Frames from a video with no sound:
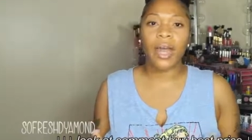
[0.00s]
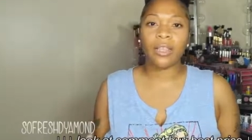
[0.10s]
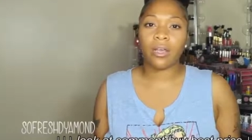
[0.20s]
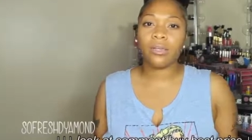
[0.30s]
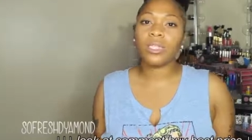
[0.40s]

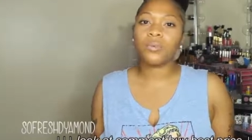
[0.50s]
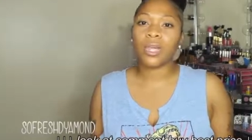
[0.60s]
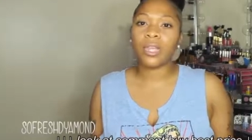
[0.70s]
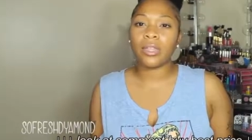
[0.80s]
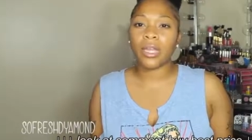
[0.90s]
I noticed
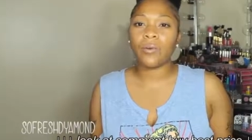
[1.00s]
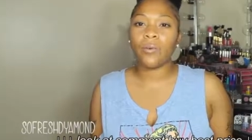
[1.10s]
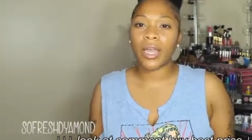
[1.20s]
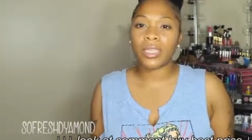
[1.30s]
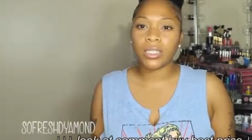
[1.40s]
with the
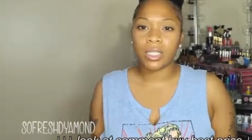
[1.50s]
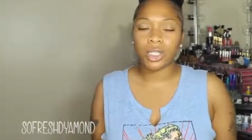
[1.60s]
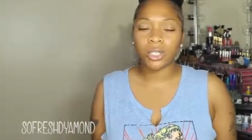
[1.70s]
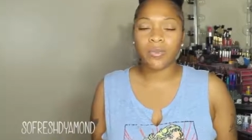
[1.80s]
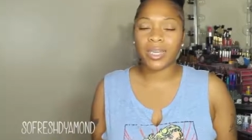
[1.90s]
waist
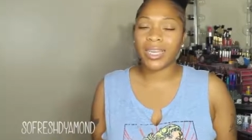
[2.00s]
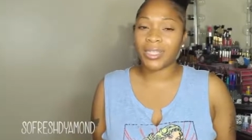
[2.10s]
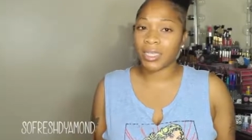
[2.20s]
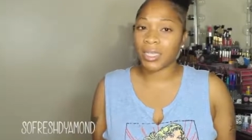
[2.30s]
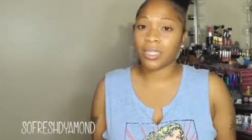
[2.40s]
cincher,
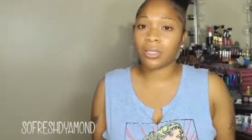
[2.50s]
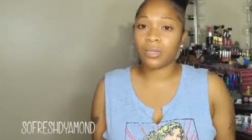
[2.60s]
because it is a